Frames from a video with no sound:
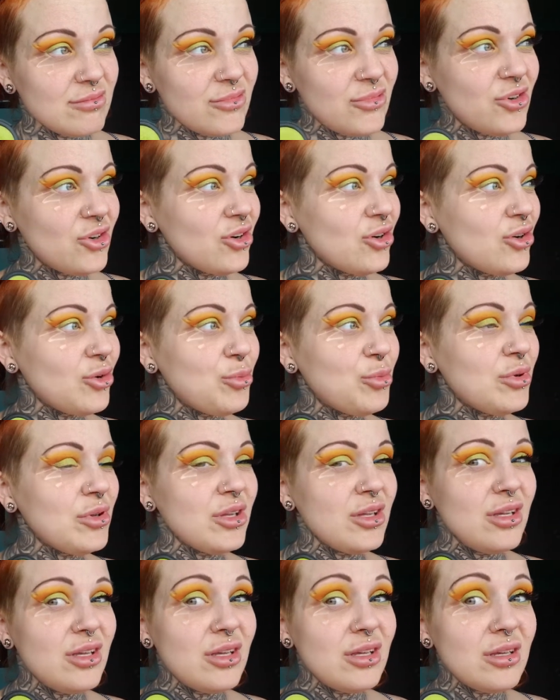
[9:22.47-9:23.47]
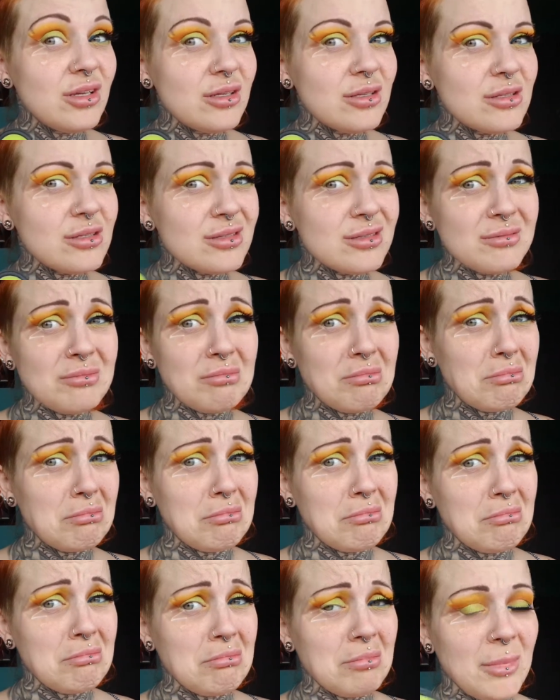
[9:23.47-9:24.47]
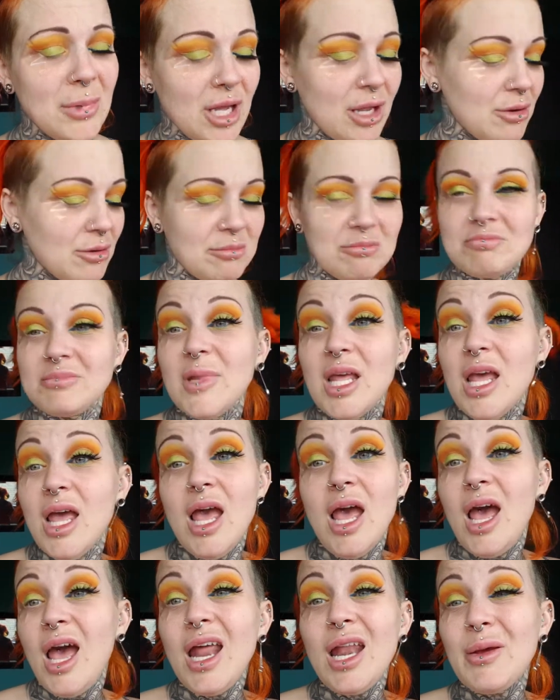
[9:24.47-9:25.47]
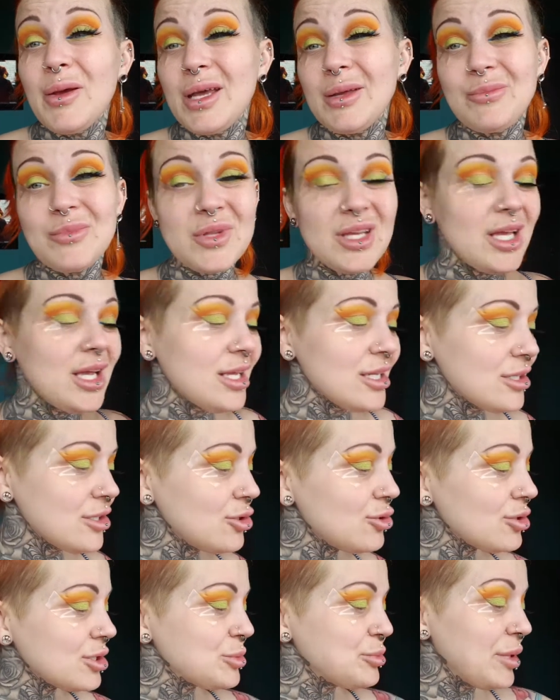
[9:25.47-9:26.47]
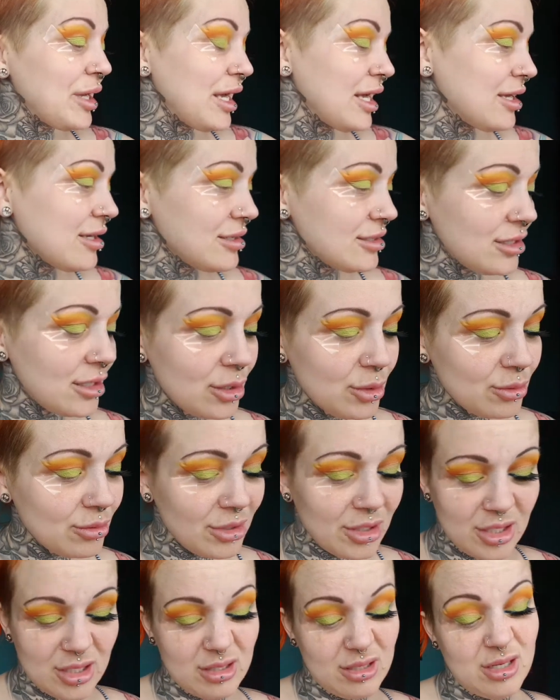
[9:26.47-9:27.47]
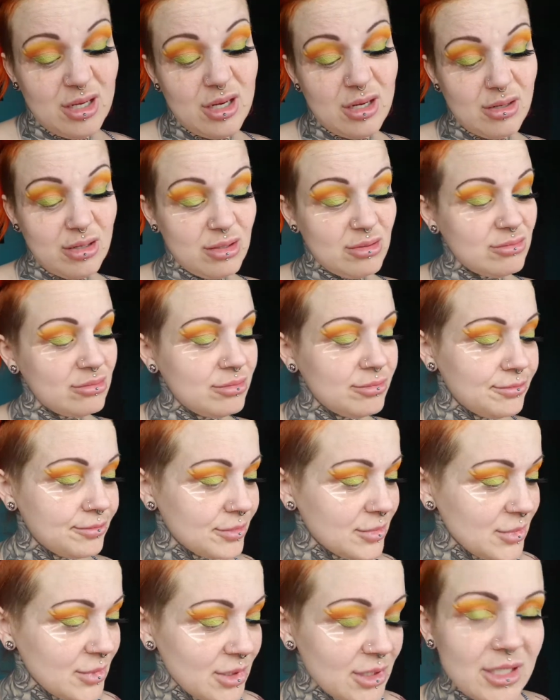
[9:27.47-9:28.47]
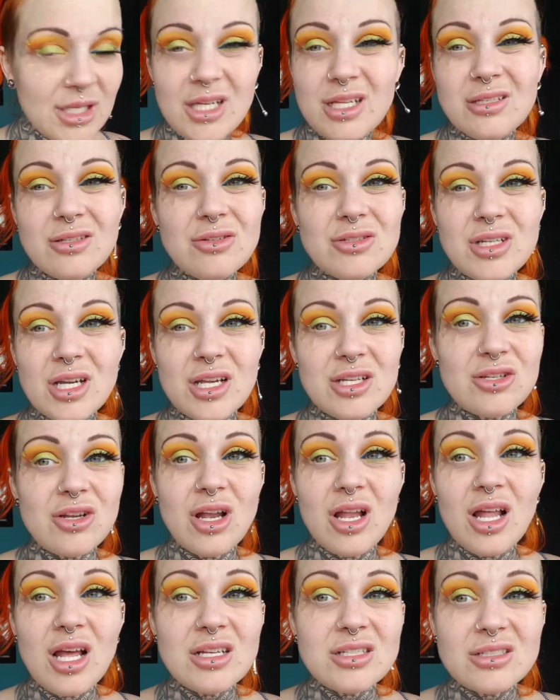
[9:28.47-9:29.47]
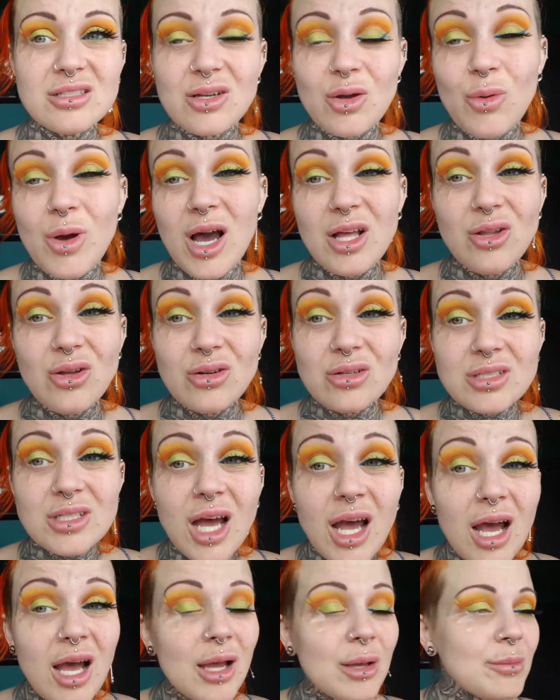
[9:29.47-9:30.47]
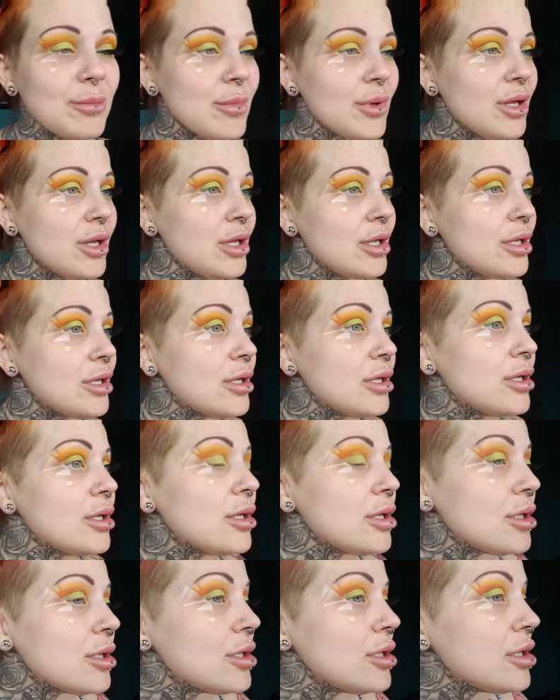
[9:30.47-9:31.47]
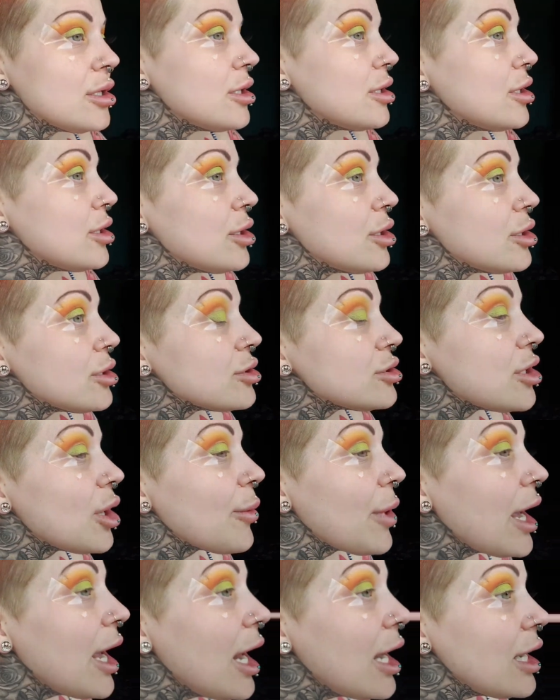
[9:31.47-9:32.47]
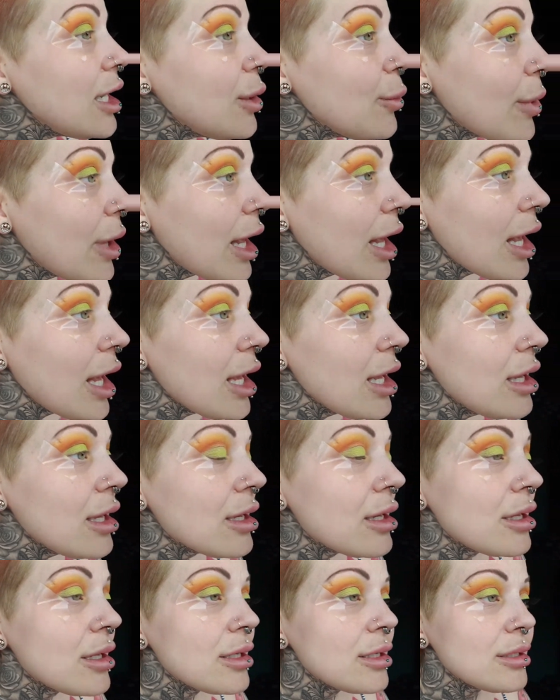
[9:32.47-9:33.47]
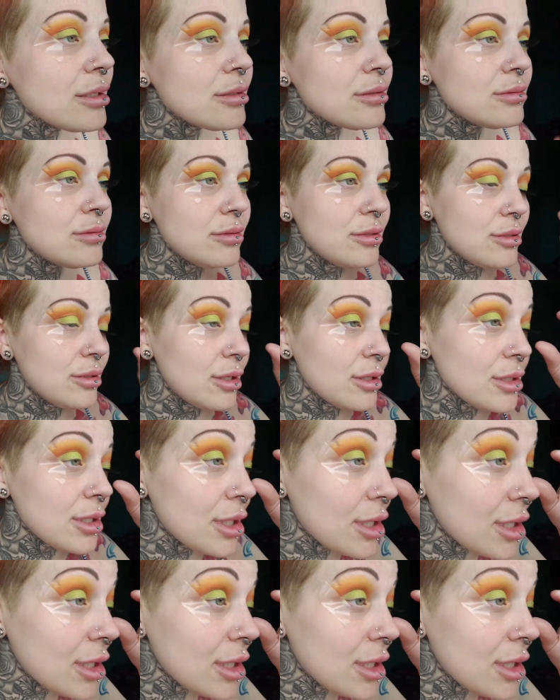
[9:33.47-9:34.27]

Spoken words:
for a couple of years. I don't know. Anyway, it looks big, so I don't know. It looks like it's going to last quite a long time. So anyway, oh god,